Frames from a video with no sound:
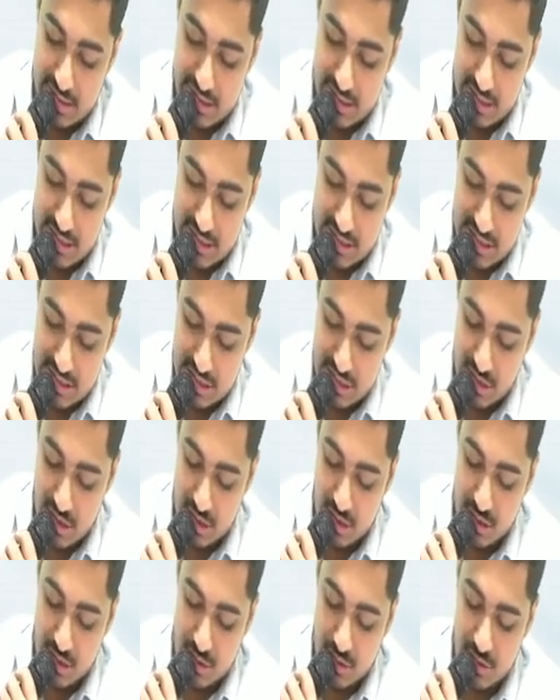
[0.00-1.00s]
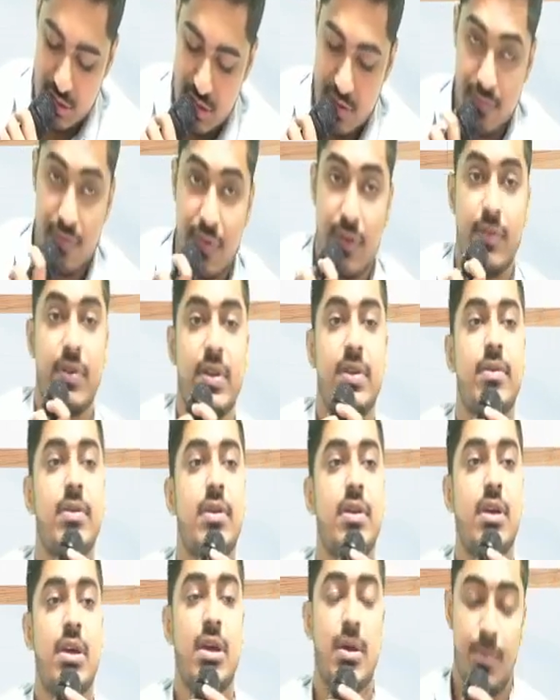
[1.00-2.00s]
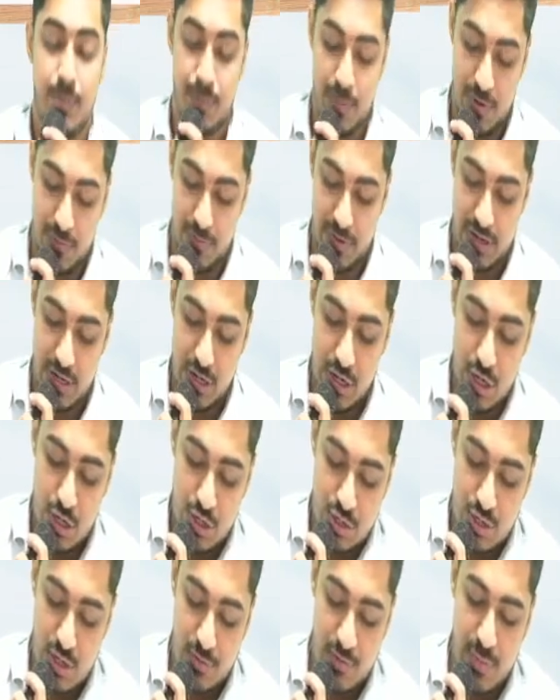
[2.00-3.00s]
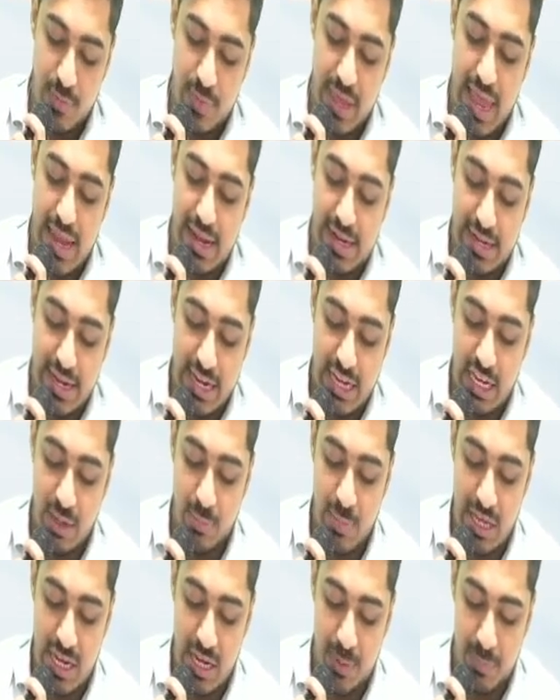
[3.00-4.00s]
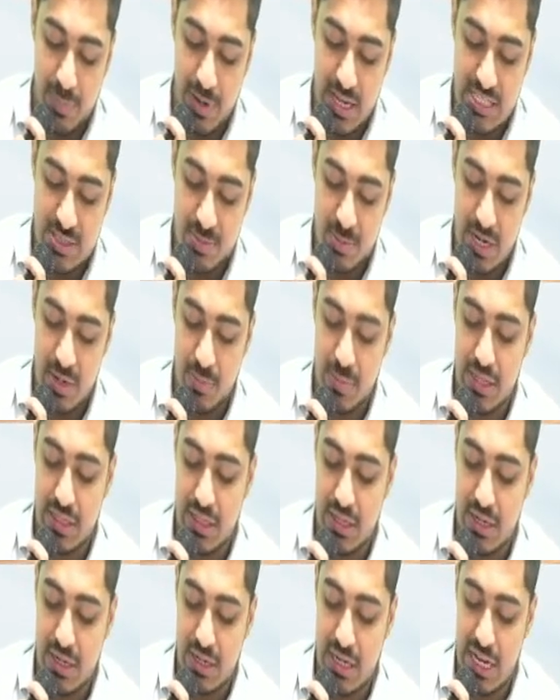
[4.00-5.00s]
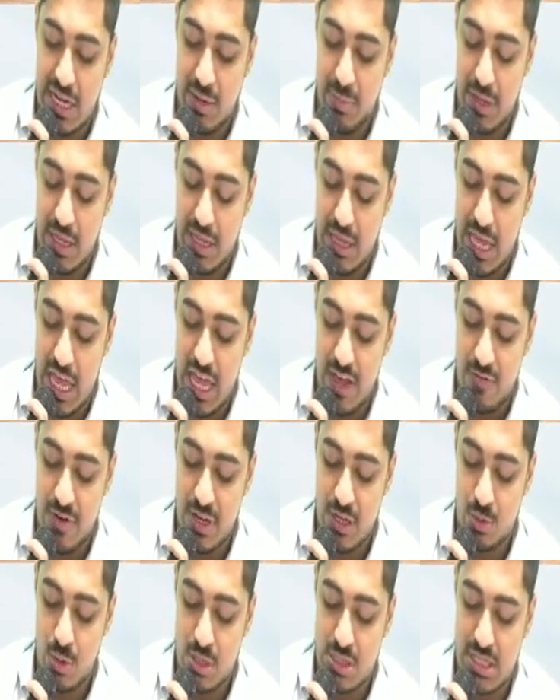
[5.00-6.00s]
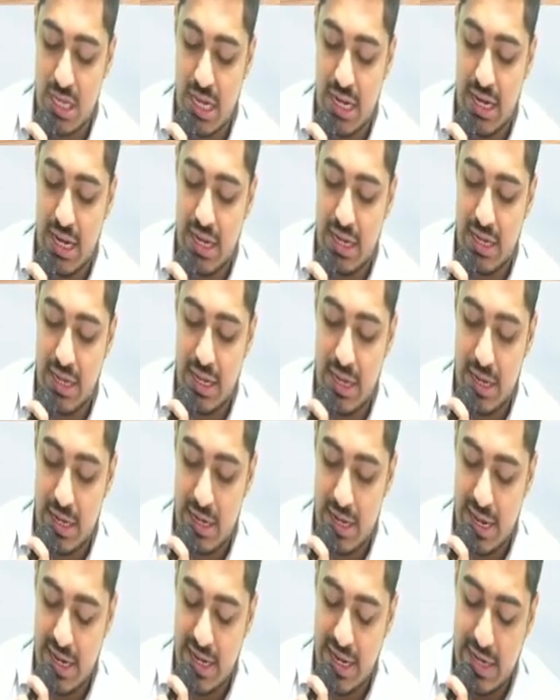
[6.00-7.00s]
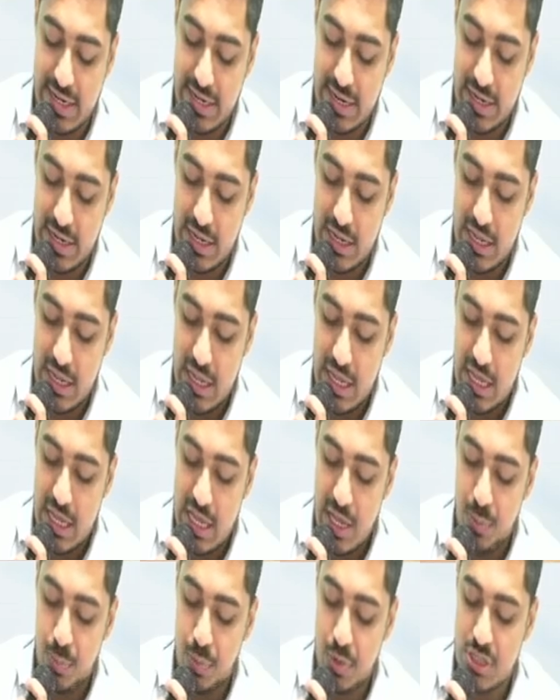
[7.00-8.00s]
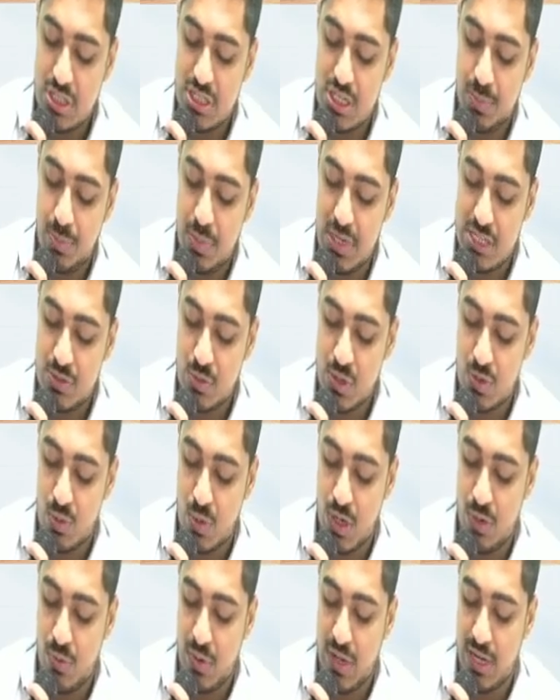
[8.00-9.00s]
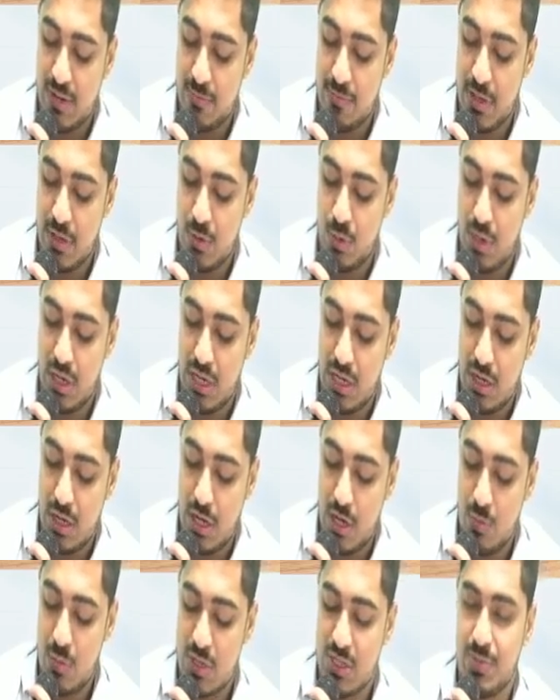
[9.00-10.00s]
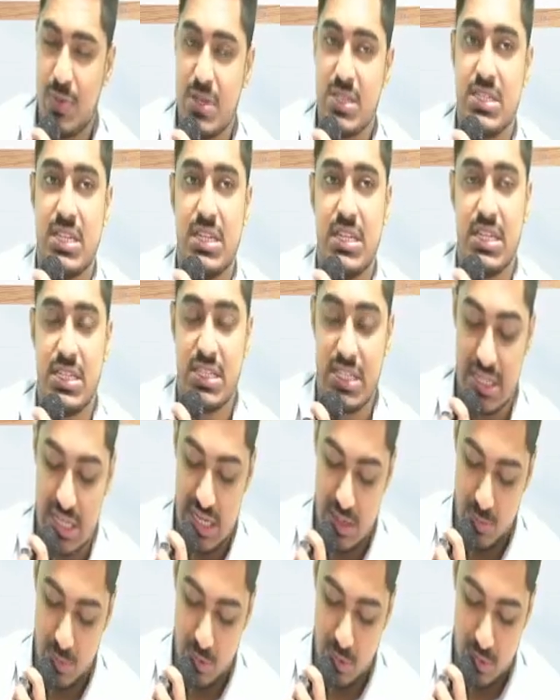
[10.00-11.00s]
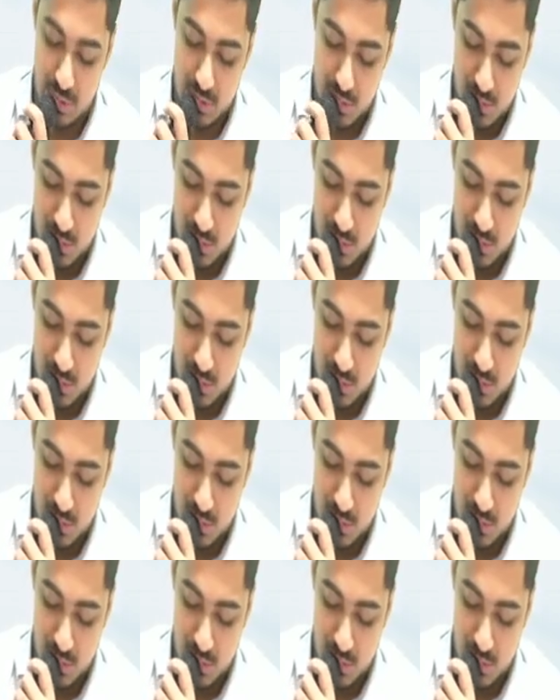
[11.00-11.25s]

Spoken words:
Yes or no, everyone? Perfect. So if I'm calculating my replacement method, tell me average was 988. Employees replaced was 125 only. How much percentage it came to?